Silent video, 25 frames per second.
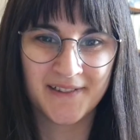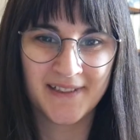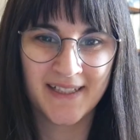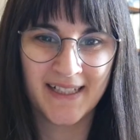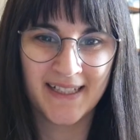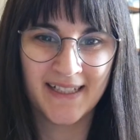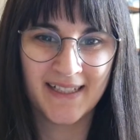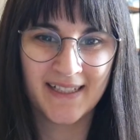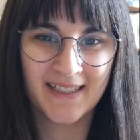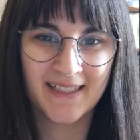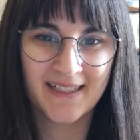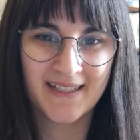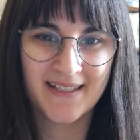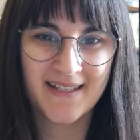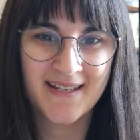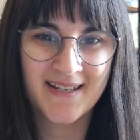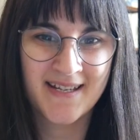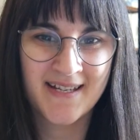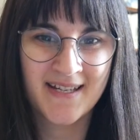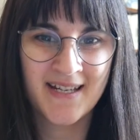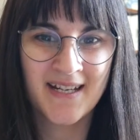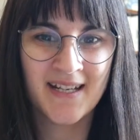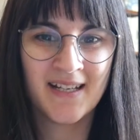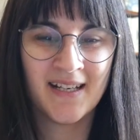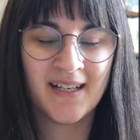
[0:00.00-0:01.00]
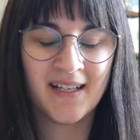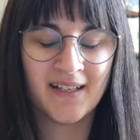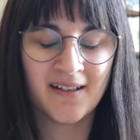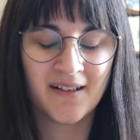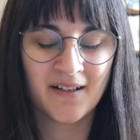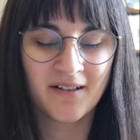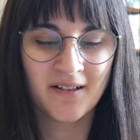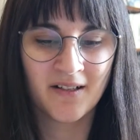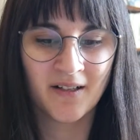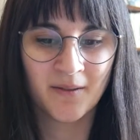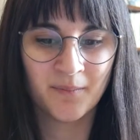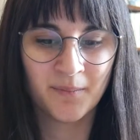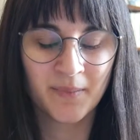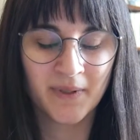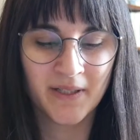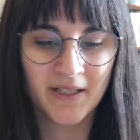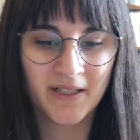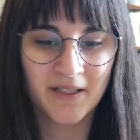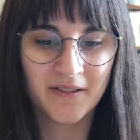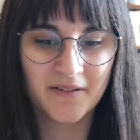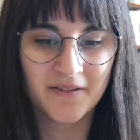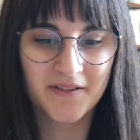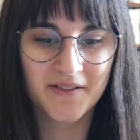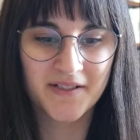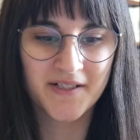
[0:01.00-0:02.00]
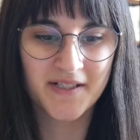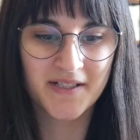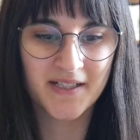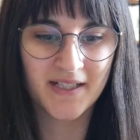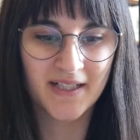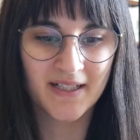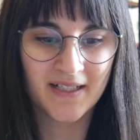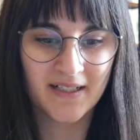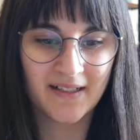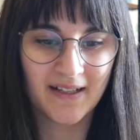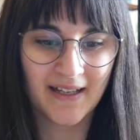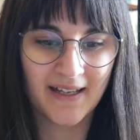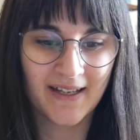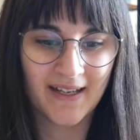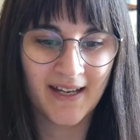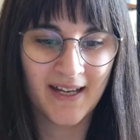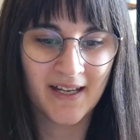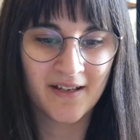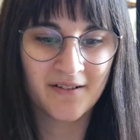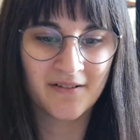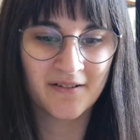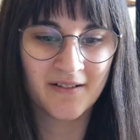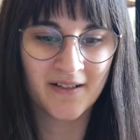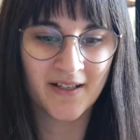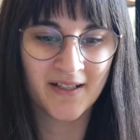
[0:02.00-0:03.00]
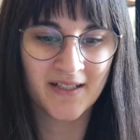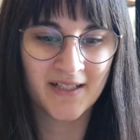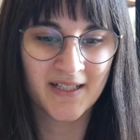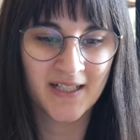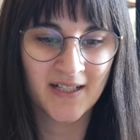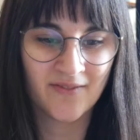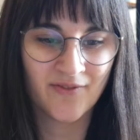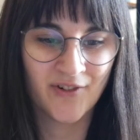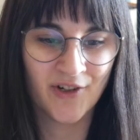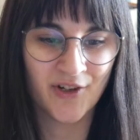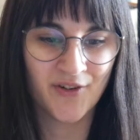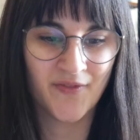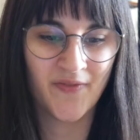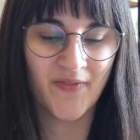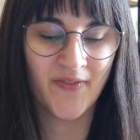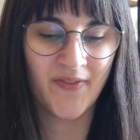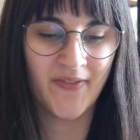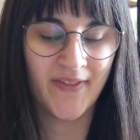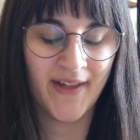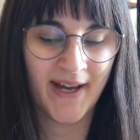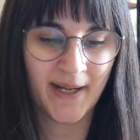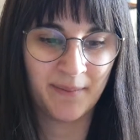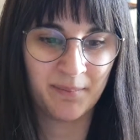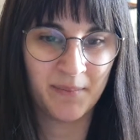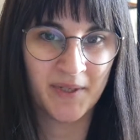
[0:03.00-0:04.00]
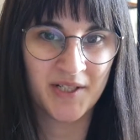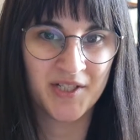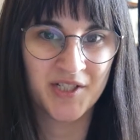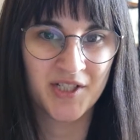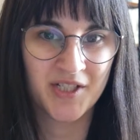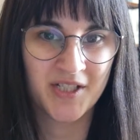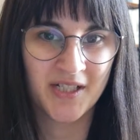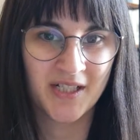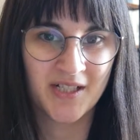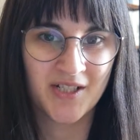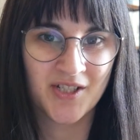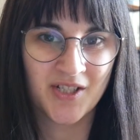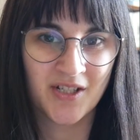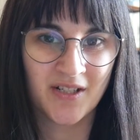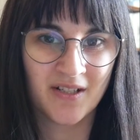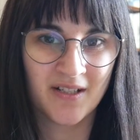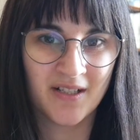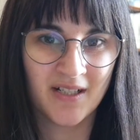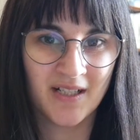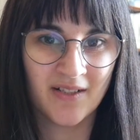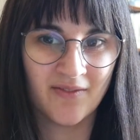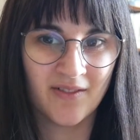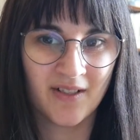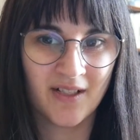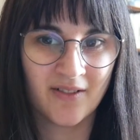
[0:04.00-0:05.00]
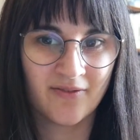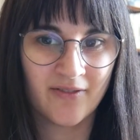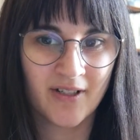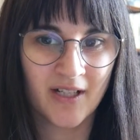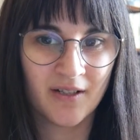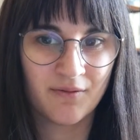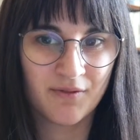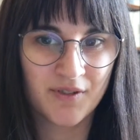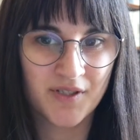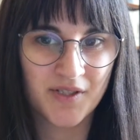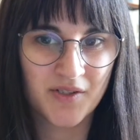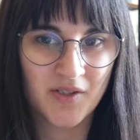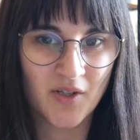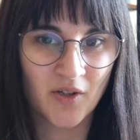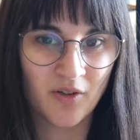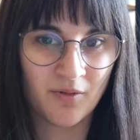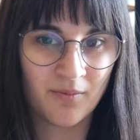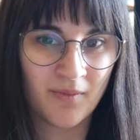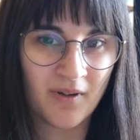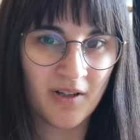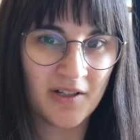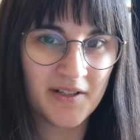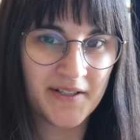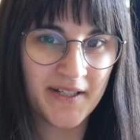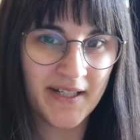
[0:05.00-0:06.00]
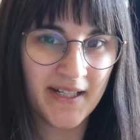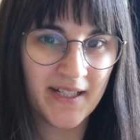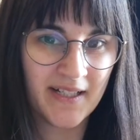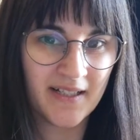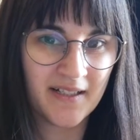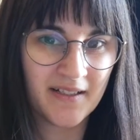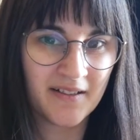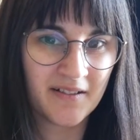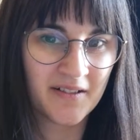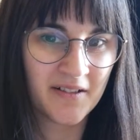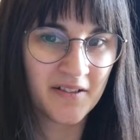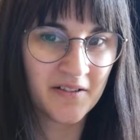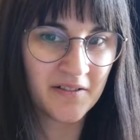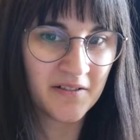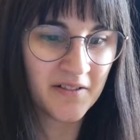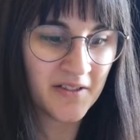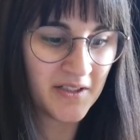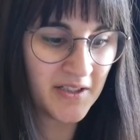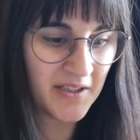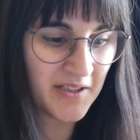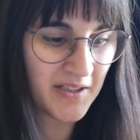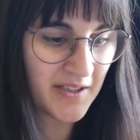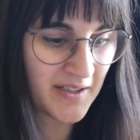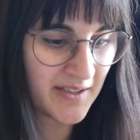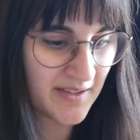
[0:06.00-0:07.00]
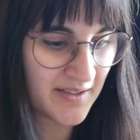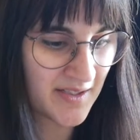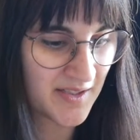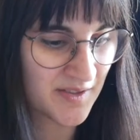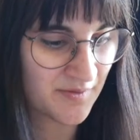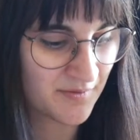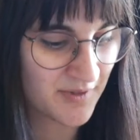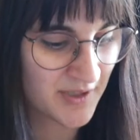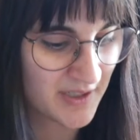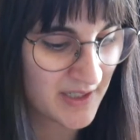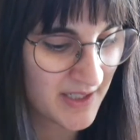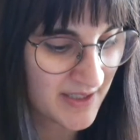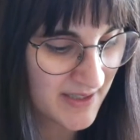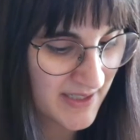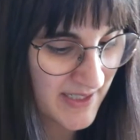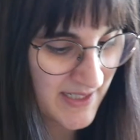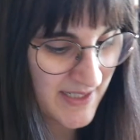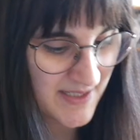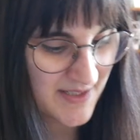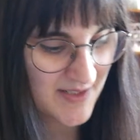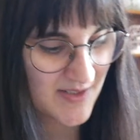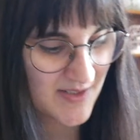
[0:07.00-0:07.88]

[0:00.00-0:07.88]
Like, she needed company, you could see it. Like, I could not give her that much attention even if I was home all day, you know. It doesn't work like that.